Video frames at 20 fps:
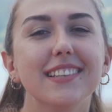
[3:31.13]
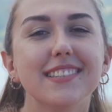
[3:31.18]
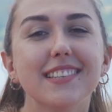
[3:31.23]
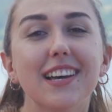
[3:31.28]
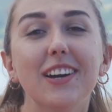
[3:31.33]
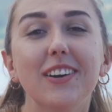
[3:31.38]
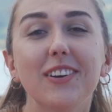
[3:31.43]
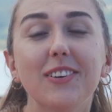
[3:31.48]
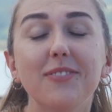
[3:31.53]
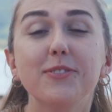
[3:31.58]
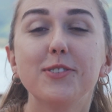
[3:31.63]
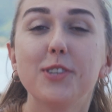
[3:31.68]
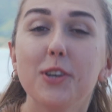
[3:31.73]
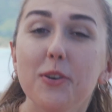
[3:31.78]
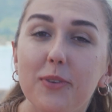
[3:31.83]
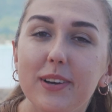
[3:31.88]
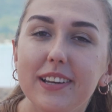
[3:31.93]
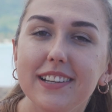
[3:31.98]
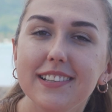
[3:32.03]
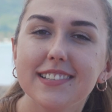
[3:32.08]
So 2
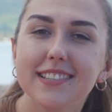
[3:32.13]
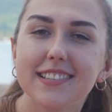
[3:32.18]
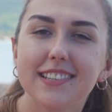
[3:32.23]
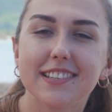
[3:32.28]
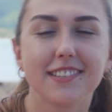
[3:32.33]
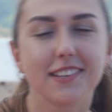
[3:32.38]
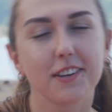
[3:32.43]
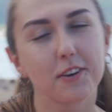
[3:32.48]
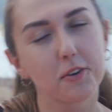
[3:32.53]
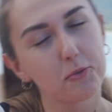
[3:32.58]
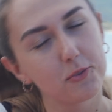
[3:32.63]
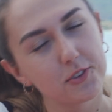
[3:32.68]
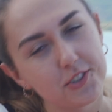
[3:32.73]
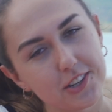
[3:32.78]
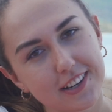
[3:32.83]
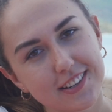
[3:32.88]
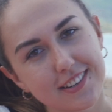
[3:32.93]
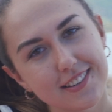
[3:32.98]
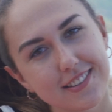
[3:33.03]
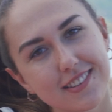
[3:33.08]
wins, 0
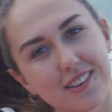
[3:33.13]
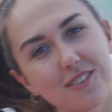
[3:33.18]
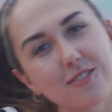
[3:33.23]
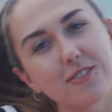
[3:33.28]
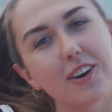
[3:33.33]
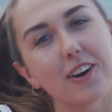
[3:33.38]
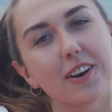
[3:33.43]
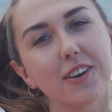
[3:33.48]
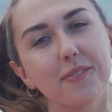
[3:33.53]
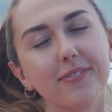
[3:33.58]
rejections so far.